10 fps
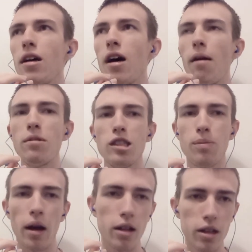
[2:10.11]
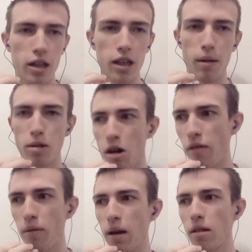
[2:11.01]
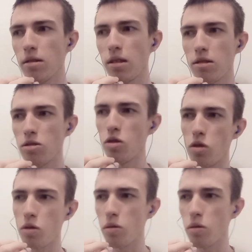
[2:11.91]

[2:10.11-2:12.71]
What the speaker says: I'm just speculating. I'm sure everyone else is too.